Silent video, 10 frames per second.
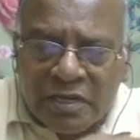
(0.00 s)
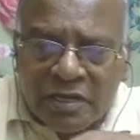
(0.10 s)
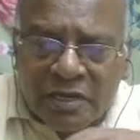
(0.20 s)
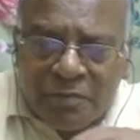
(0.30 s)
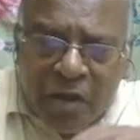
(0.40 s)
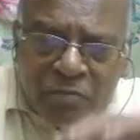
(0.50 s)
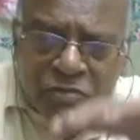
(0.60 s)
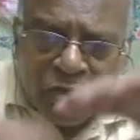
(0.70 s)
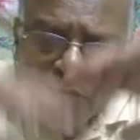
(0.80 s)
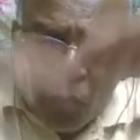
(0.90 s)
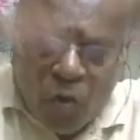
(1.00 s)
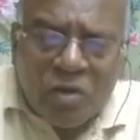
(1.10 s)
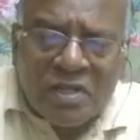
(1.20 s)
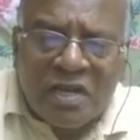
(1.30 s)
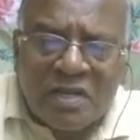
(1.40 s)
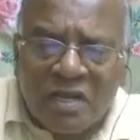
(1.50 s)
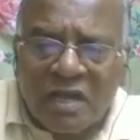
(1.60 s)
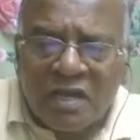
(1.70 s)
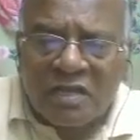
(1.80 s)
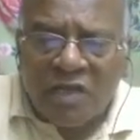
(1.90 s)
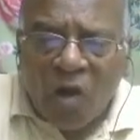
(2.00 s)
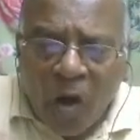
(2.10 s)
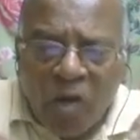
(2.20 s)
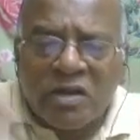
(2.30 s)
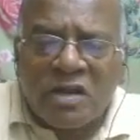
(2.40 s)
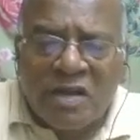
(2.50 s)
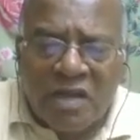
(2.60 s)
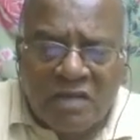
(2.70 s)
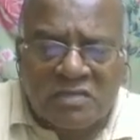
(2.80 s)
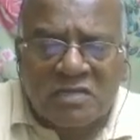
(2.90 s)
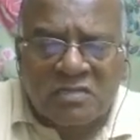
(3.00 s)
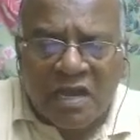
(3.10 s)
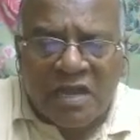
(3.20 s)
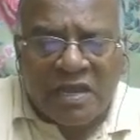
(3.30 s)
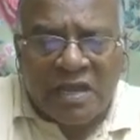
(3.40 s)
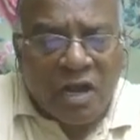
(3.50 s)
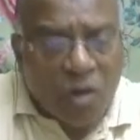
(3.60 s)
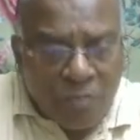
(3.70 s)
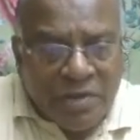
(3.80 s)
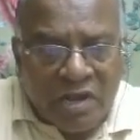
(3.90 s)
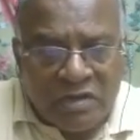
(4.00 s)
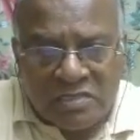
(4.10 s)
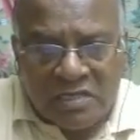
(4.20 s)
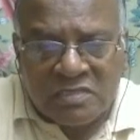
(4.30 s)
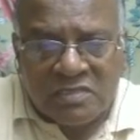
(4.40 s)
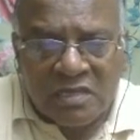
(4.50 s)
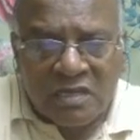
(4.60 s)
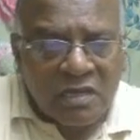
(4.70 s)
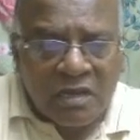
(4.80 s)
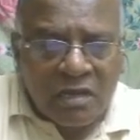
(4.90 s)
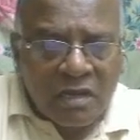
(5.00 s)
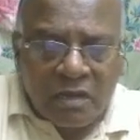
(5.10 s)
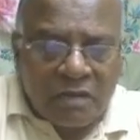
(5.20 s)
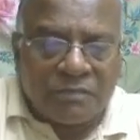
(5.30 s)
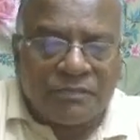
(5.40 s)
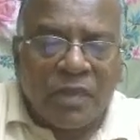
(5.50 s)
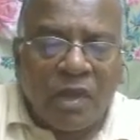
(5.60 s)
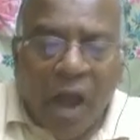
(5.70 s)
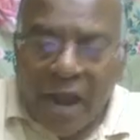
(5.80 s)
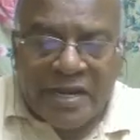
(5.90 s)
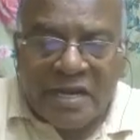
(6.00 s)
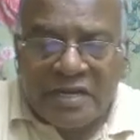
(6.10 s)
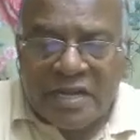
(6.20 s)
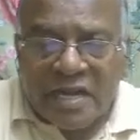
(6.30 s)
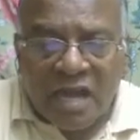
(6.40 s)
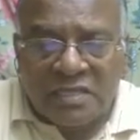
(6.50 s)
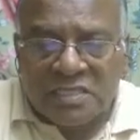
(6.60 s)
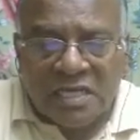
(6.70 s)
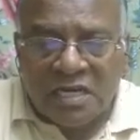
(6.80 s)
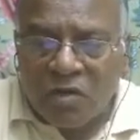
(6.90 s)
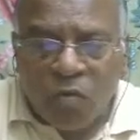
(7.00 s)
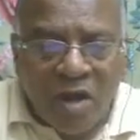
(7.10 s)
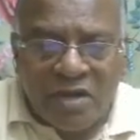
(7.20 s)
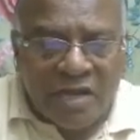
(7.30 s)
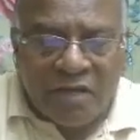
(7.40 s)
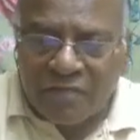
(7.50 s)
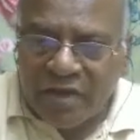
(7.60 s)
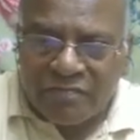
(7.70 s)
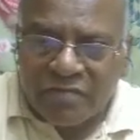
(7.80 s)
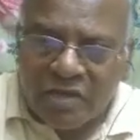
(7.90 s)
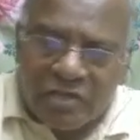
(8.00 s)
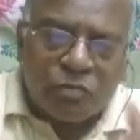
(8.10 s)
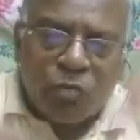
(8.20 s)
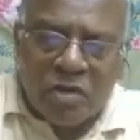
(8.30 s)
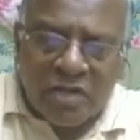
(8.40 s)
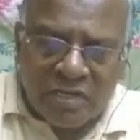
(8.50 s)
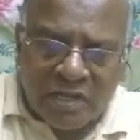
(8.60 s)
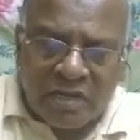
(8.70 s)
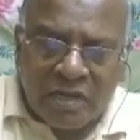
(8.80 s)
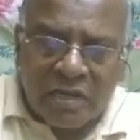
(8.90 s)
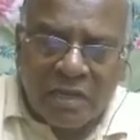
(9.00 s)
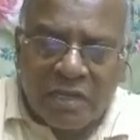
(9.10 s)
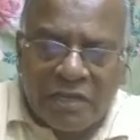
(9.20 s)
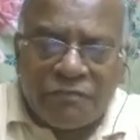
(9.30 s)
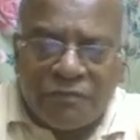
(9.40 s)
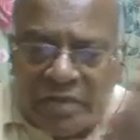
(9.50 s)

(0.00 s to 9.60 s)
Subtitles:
it becomes more than the ordinary concerns like economic concerns, identity, culture, quality of life. It's more than that. If